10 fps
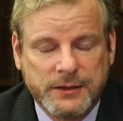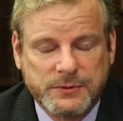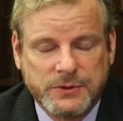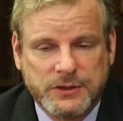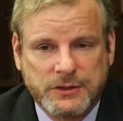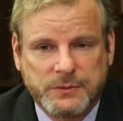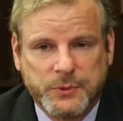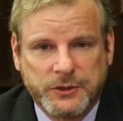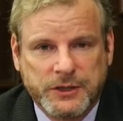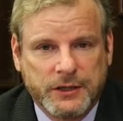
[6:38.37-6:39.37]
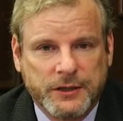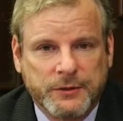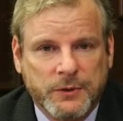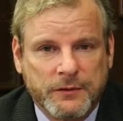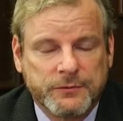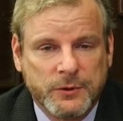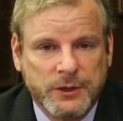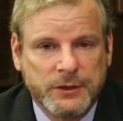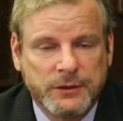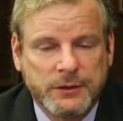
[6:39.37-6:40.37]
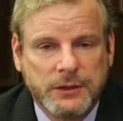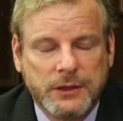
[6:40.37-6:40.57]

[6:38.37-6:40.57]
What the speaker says: This was a particularly rough one.